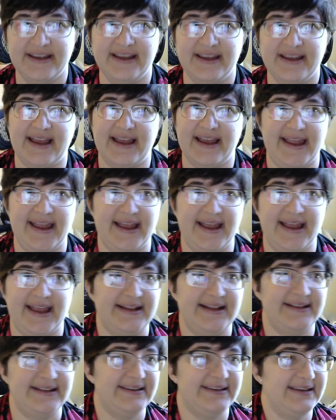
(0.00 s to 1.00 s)

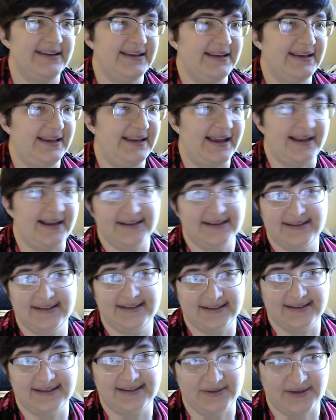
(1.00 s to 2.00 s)
And yeah, I'm
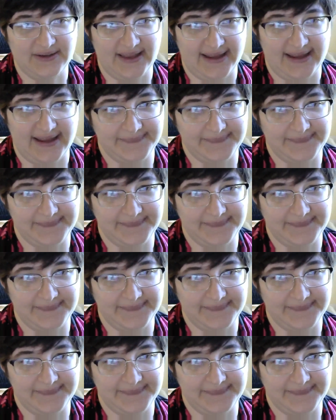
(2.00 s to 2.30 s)
going to do that.